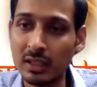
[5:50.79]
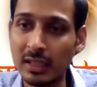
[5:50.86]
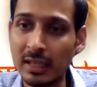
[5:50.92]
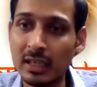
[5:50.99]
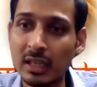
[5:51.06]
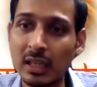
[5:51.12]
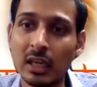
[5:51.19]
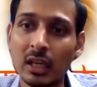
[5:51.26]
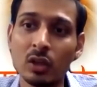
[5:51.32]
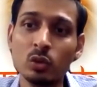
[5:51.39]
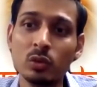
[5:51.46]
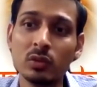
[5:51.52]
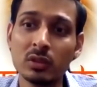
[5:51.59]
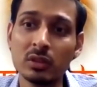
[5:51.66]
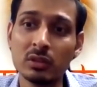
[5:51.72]
that
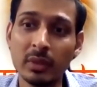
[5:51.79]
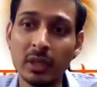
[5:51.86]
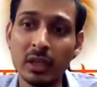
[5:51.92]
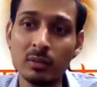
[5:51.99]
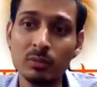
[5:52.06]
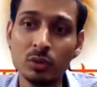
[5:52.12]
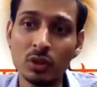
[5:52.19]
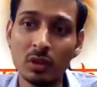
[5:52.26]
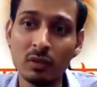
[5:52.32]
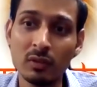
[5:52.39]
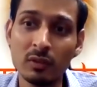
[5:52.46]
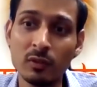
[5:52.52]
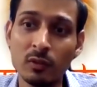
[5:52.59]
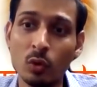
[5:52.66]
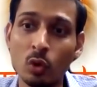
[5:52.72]
house becomes your
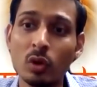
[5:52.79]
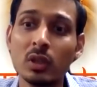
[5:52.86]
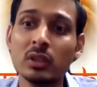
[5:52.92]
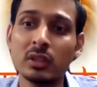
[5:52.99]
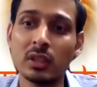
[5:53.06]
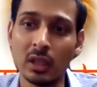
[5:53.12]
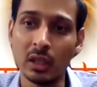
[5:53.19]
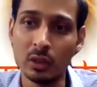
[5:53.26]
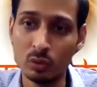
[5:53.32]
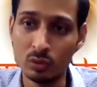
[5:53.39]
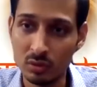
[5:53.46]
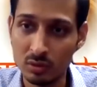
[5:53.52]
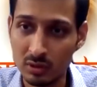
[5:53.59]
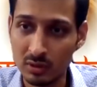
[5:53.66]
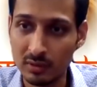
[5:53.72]
focus
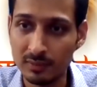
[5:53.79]
house.